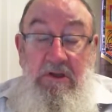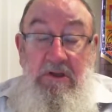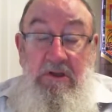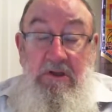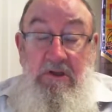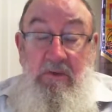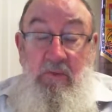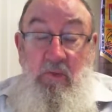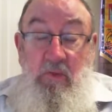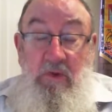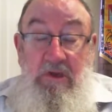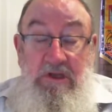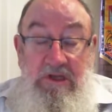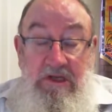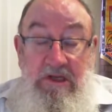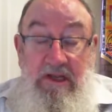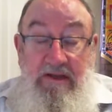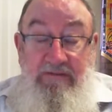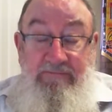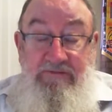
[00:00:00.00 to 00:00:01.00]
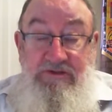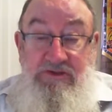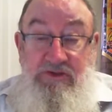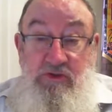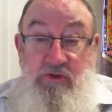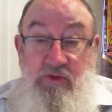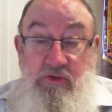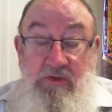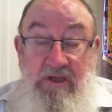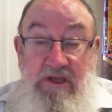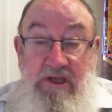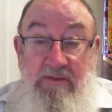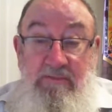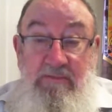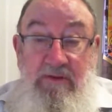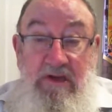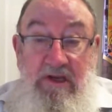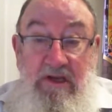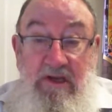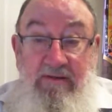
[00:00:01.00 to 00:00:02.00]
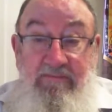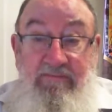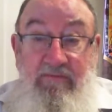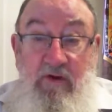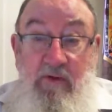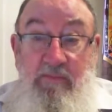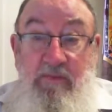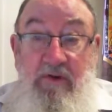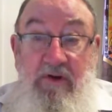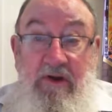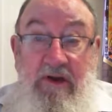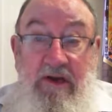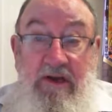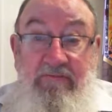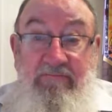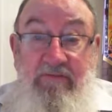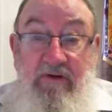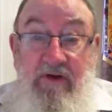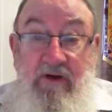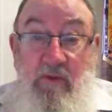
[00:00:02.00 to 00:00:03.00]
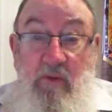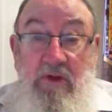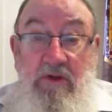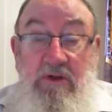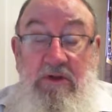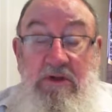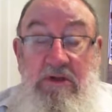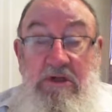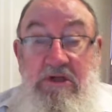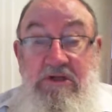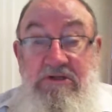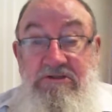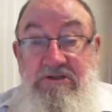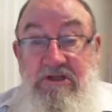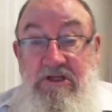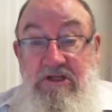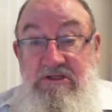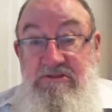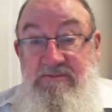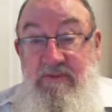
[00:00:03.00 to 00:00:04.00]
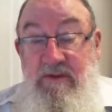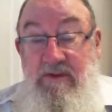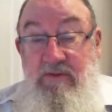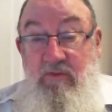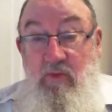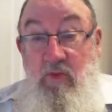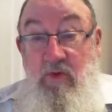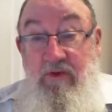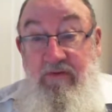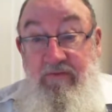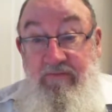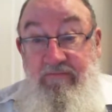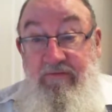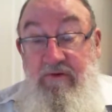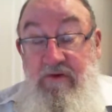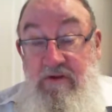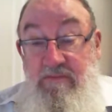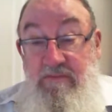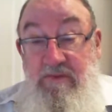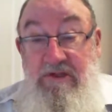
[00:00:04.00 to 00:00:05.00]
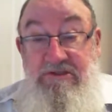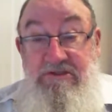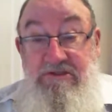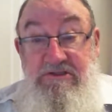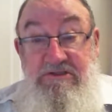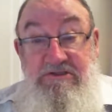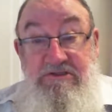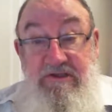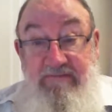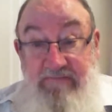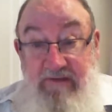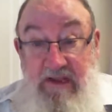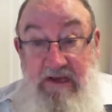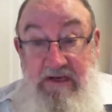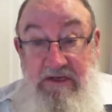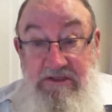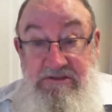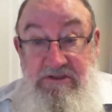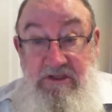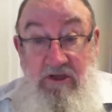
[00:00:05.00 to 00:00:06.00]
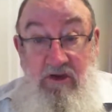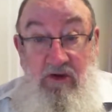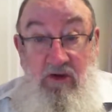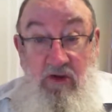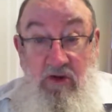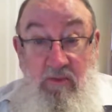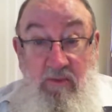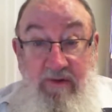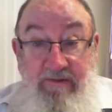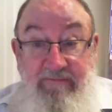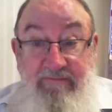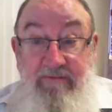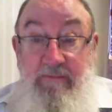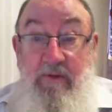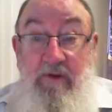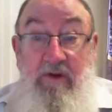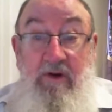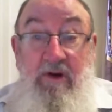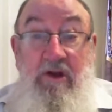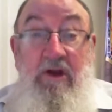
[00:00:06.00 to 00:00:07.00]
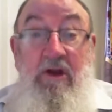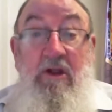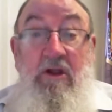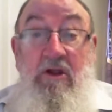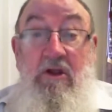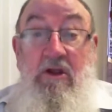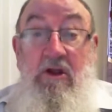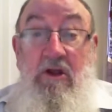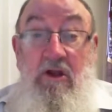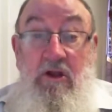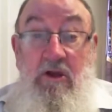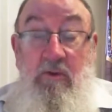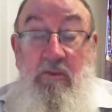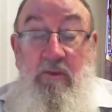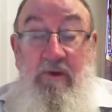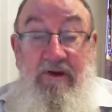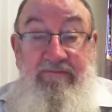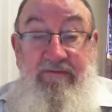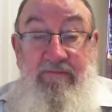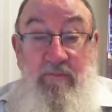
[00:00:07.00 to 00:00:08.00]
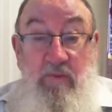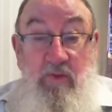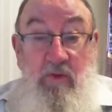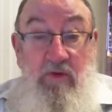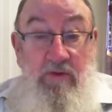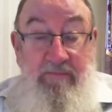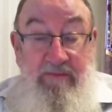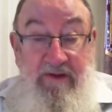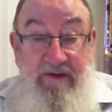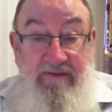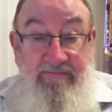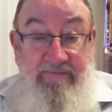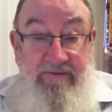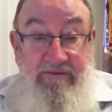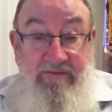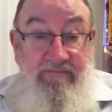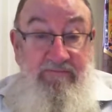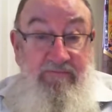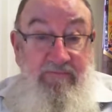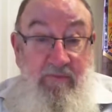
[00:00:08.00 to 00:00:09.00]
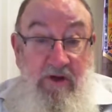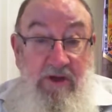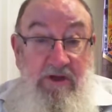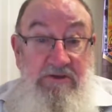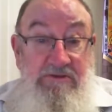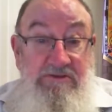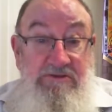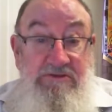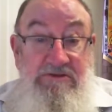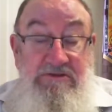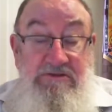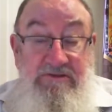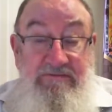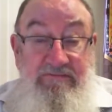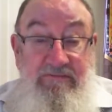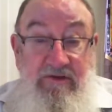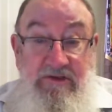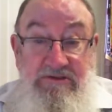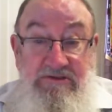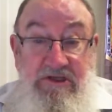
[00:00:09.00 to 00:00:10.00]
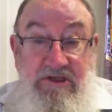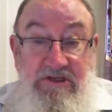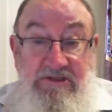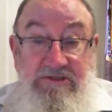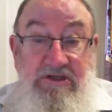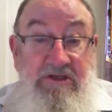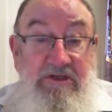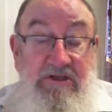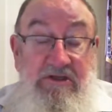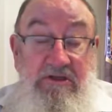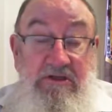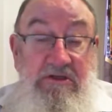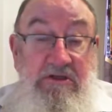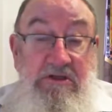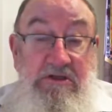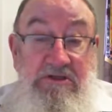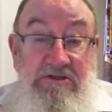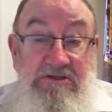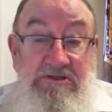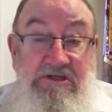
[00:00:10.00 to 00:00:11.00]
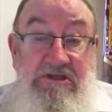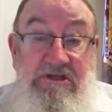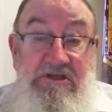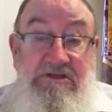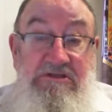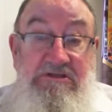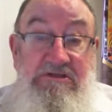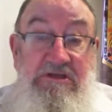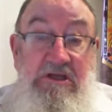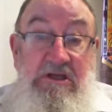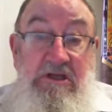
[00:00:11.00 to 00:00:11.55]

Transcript: We did have a school there, but it never operated very well. So these people were very much disadvantaged, a long way from the road, a long way from all the benefits of roads and civilization and cities.